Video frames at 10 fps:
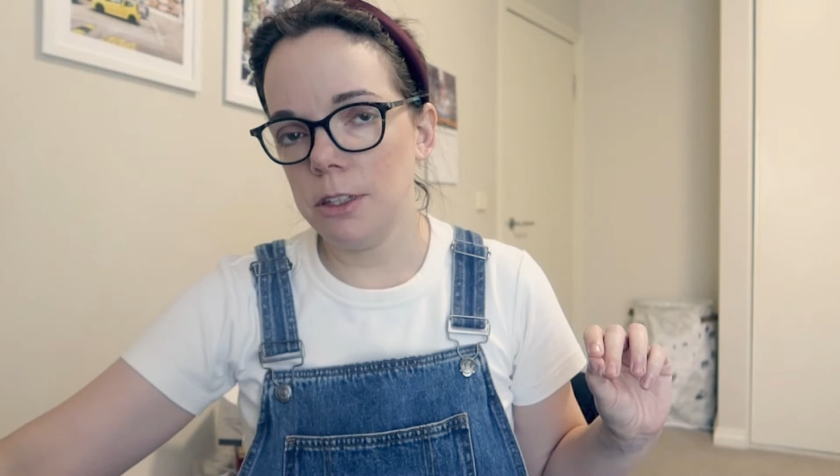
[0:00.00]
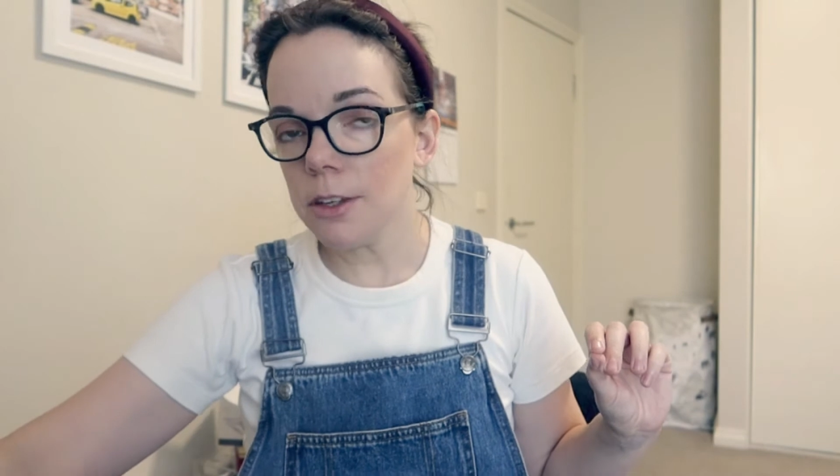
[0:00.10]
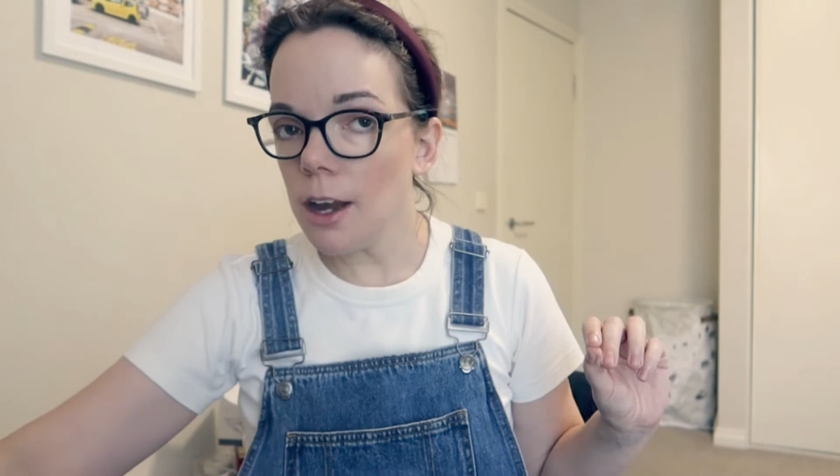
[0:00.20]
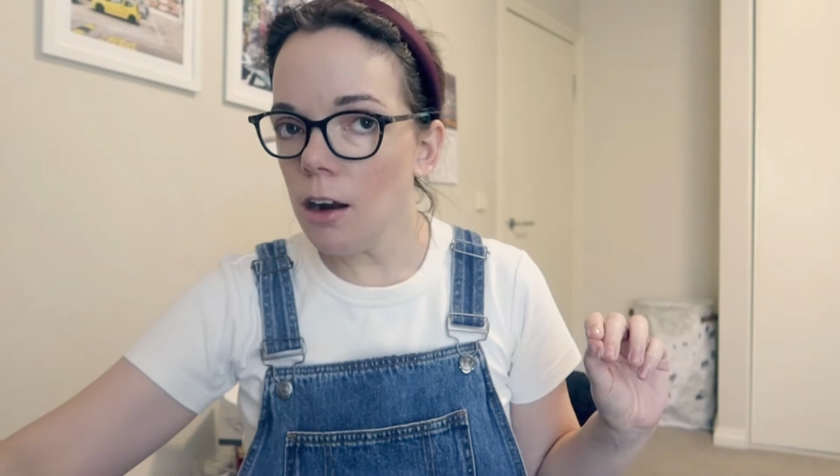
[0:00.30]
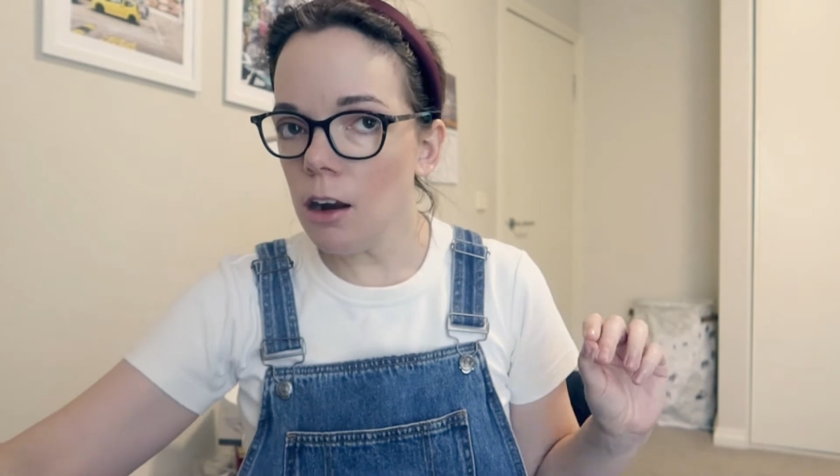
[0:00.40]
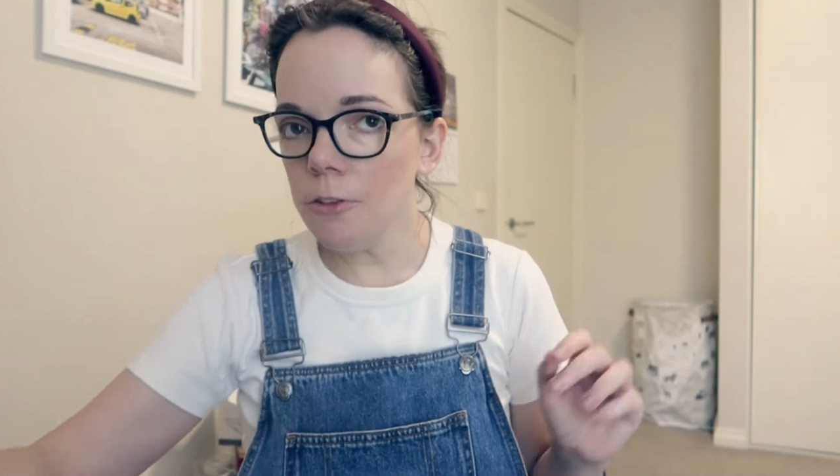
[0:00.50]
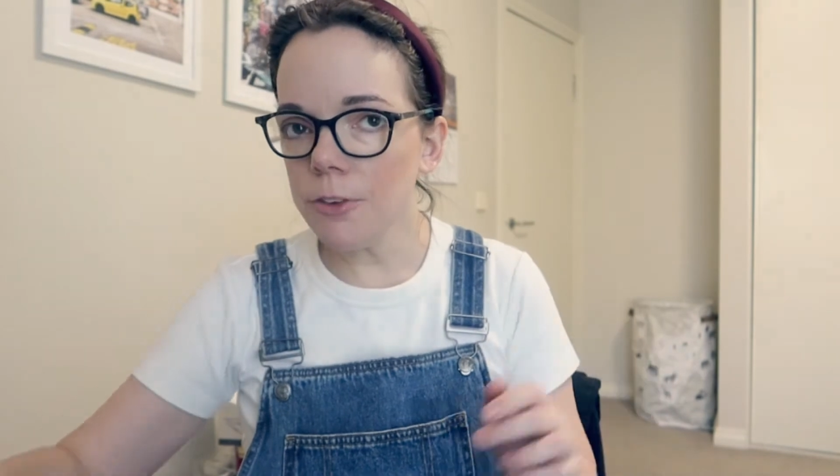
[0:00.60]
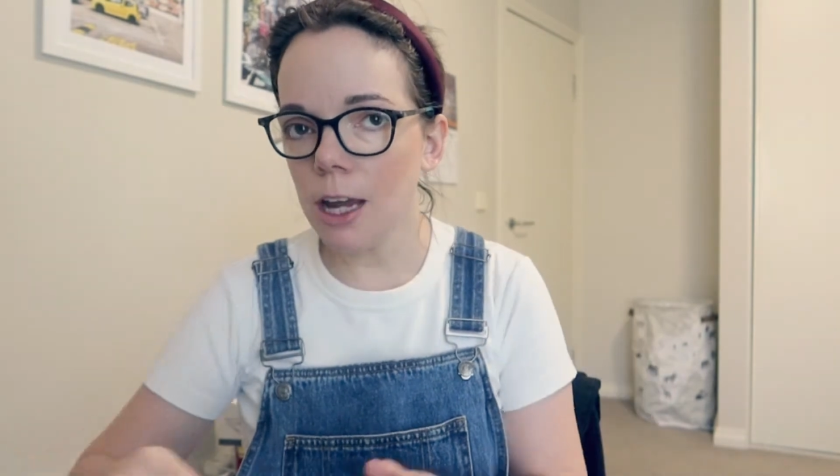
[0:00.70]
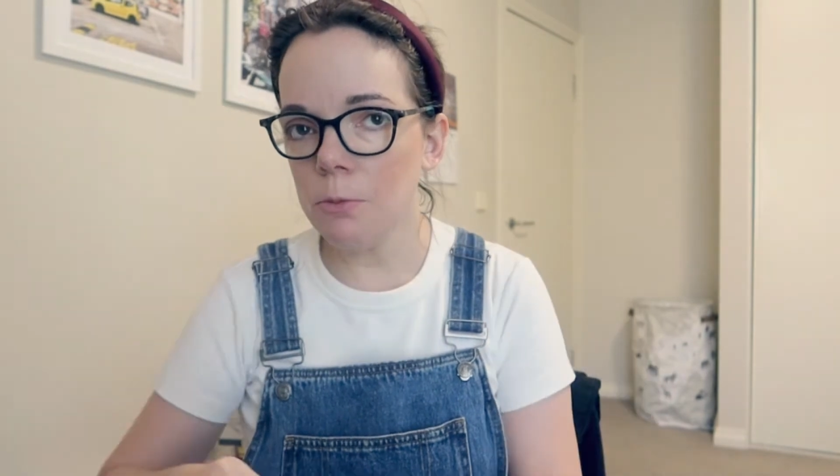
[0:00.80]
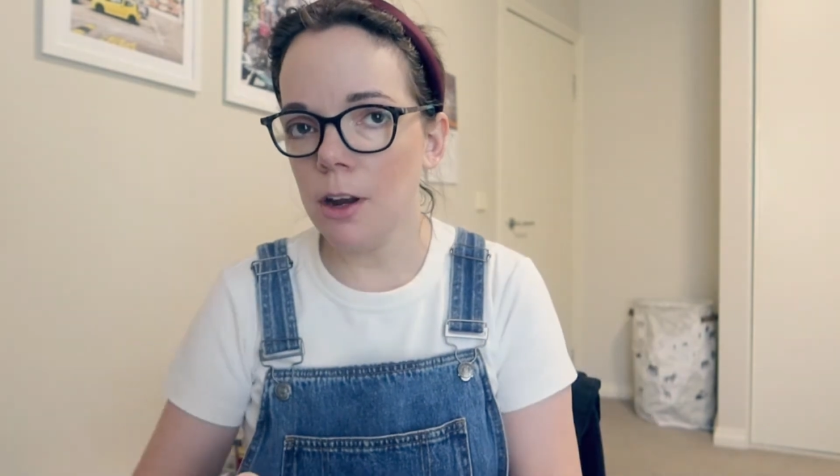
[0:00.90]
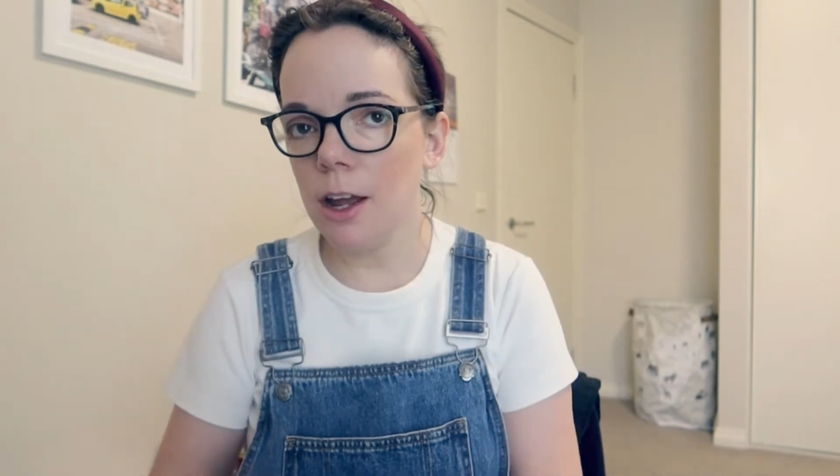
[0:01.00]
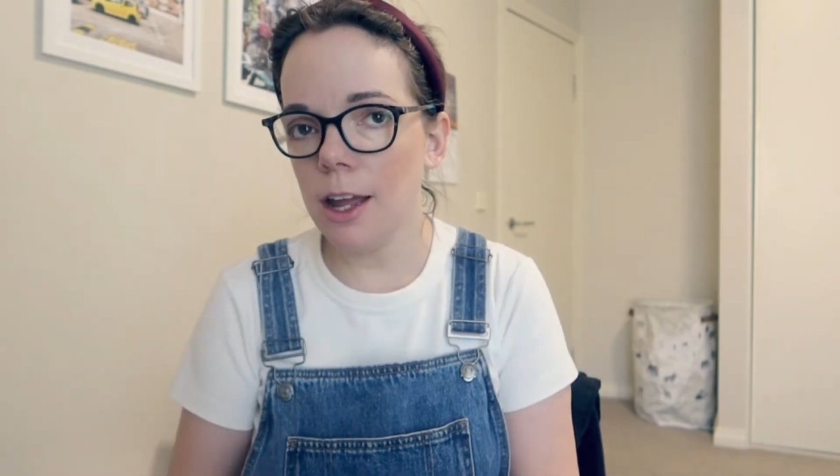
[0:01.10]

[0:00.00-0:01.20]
mascara off camera